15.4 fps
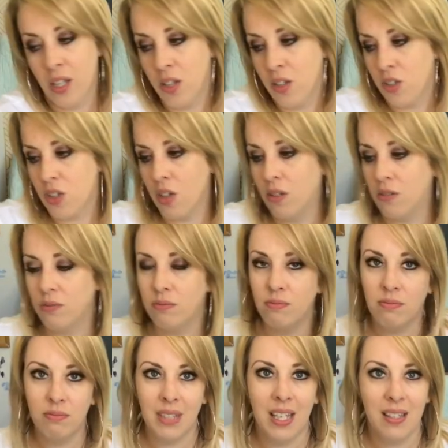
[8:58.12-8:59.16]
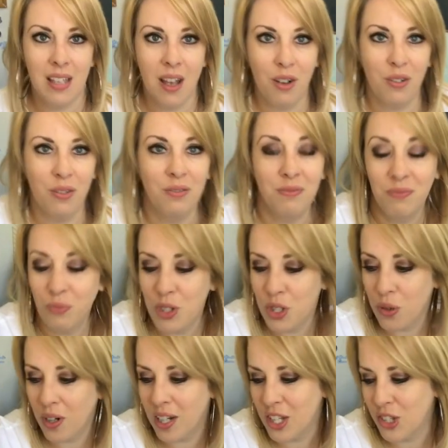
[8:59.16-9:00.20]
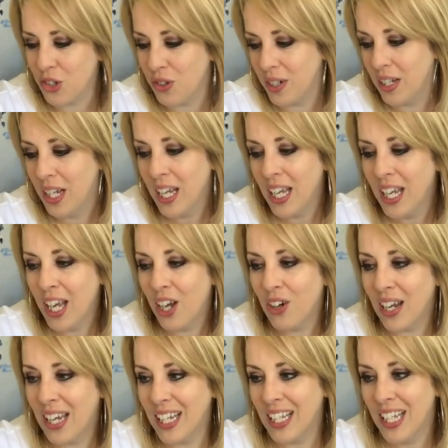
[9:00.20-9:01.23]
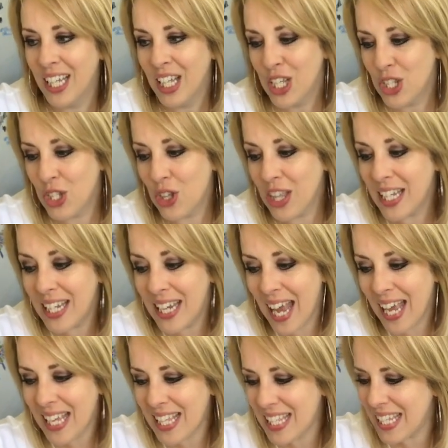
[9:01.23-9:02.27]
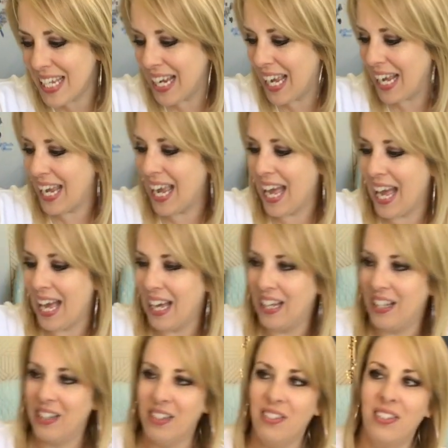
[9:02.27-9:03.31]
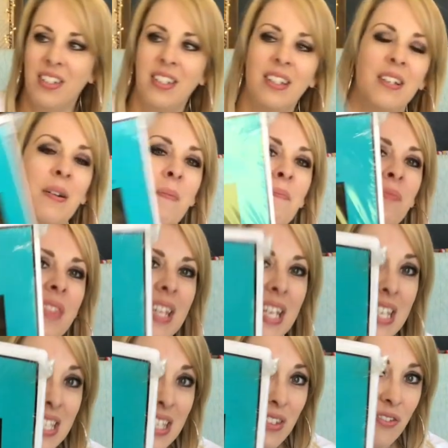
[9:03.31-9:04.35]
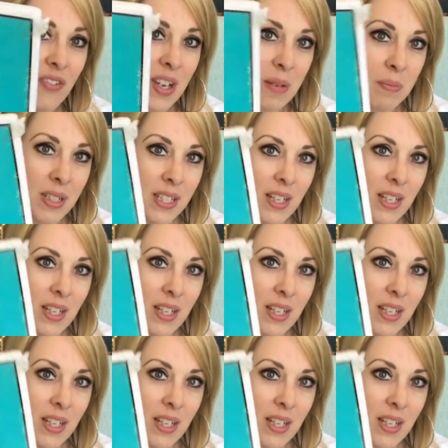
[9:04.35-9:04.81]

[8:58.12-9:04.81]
So that's how we do our history. Okay, so the next thing I have is the family